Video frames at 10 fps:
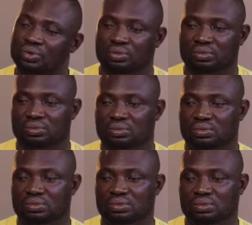Biko,
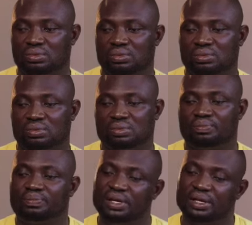
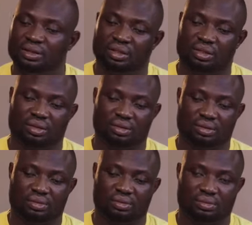
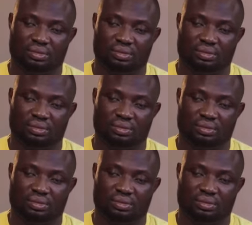please.